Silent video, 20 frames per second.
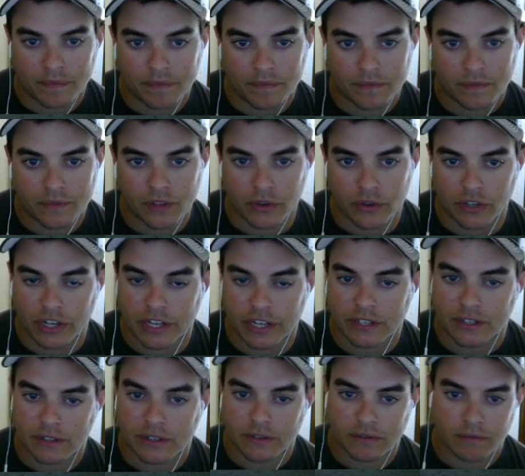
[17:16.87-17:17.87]
So
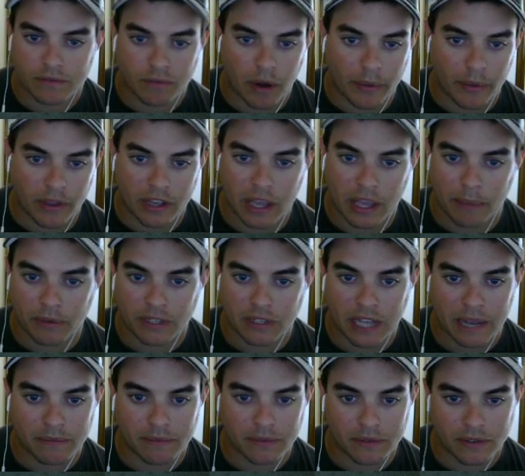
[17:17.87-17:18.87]
just probably a couple
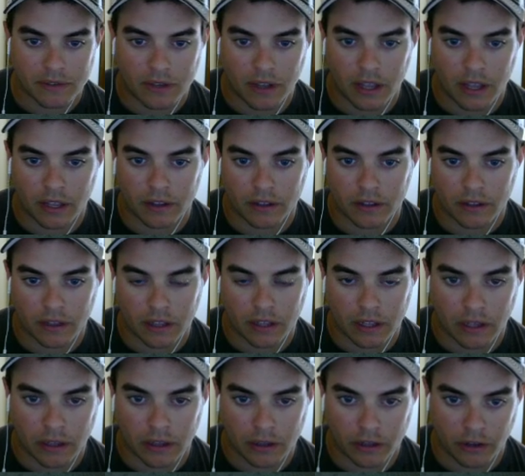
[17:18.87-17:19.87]
times
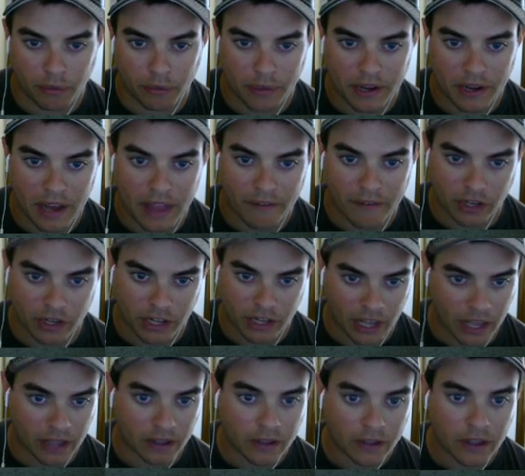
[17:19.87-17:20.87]
a little bit every
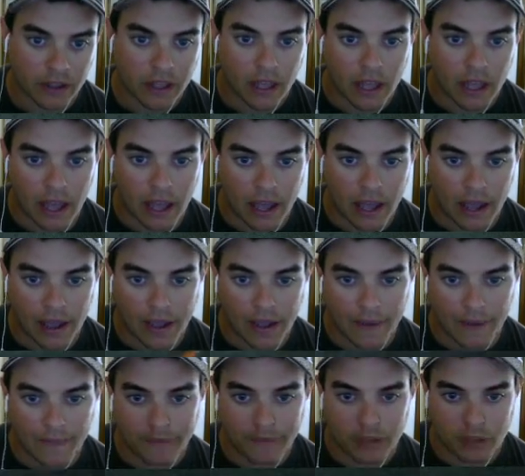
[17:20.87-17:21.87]
day.
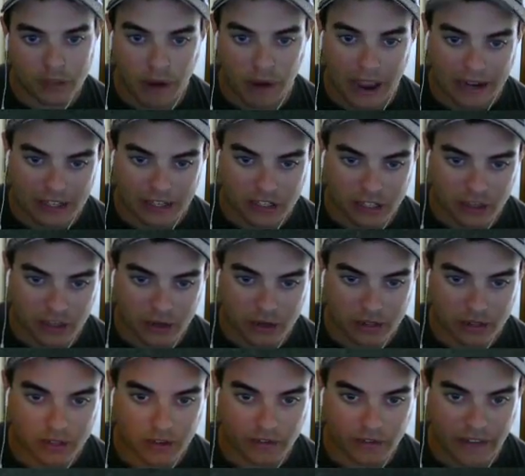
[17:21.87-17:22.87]
Just practice
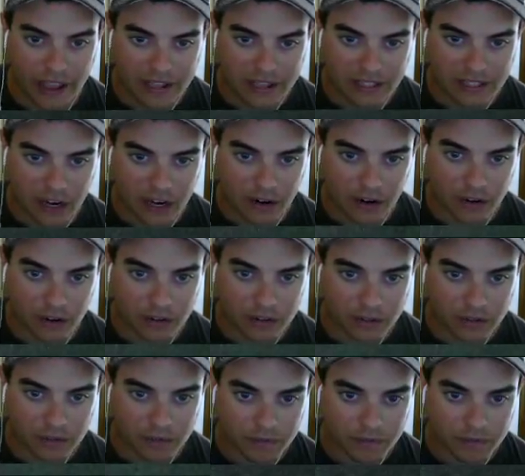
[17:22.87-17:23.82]
those fast aerials.